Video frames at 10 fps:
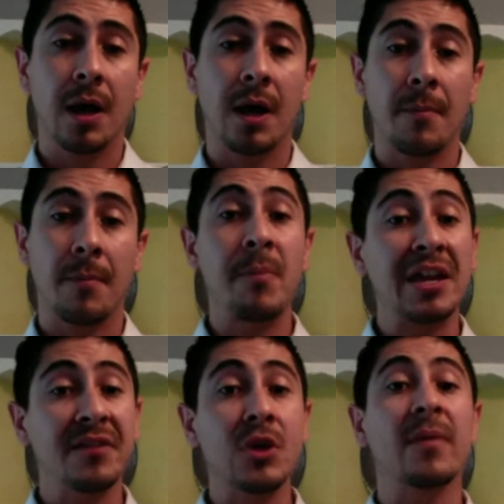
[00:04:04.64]
many
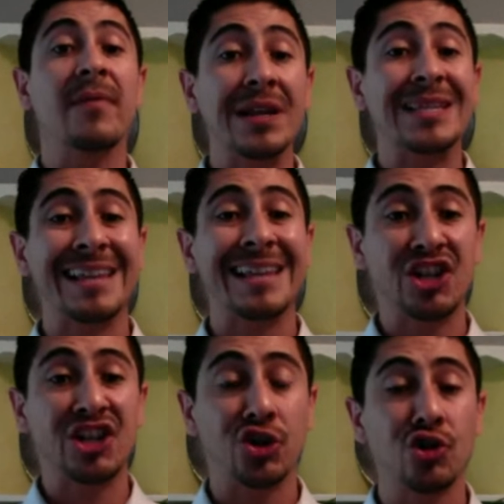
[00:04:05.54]
of you have already
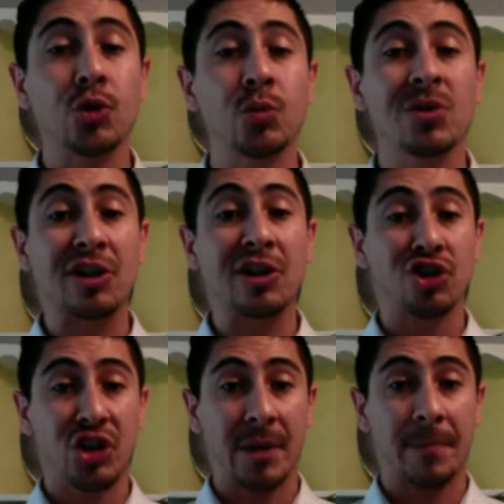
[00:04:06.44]
selected your new
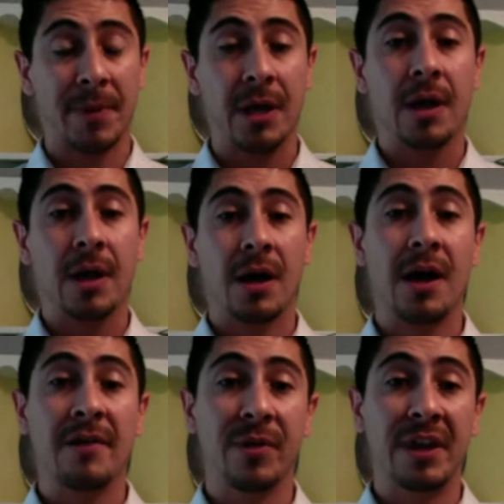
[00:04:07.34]
leadership
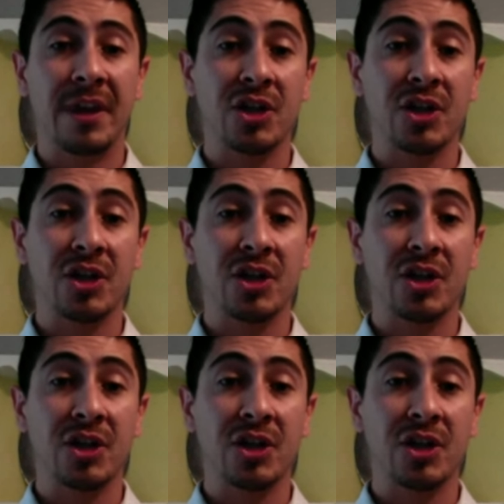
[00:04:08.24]
for the